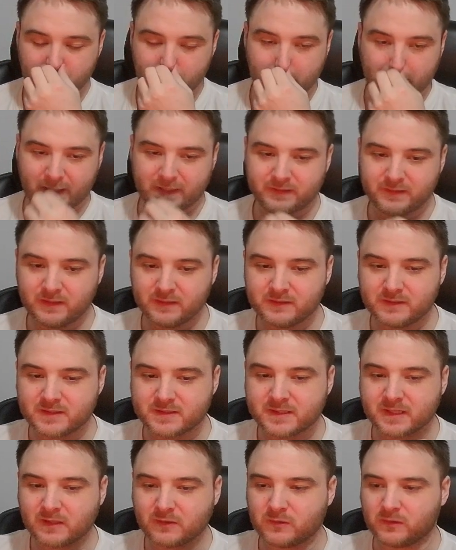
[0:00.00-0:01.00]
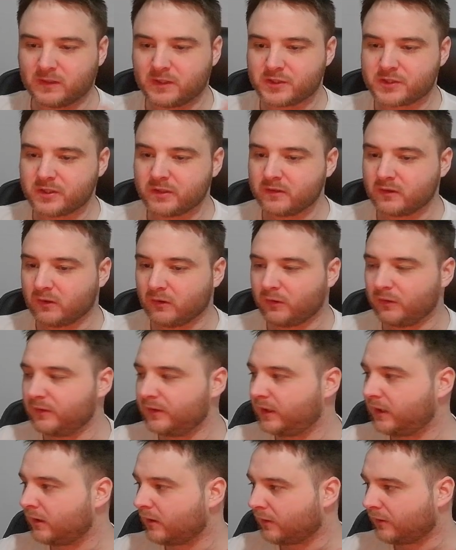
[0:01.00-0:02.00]
I did this calculation
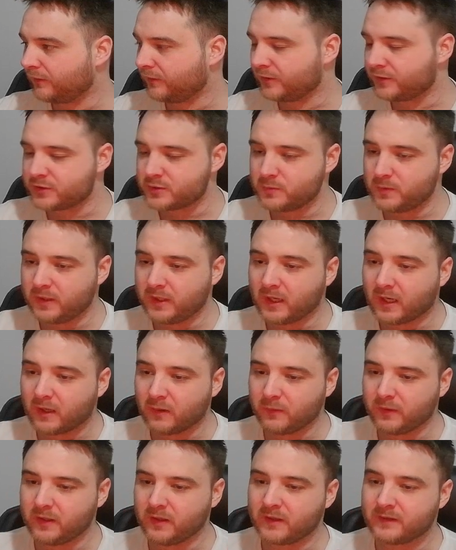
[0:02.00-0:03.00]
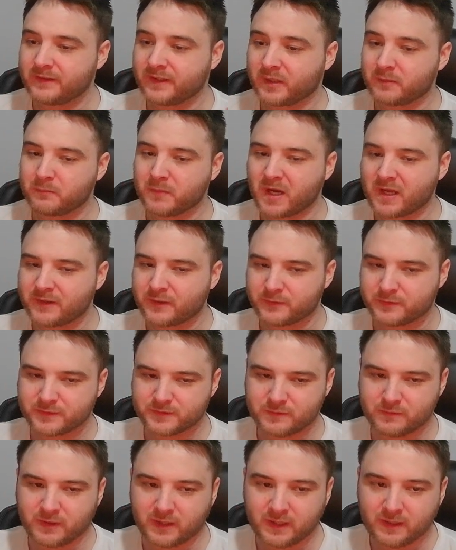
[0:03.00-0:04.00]
only on the 3 area that
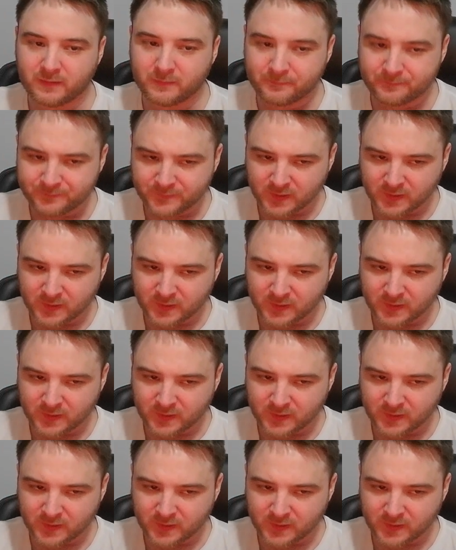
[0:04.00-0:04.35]
matters, right?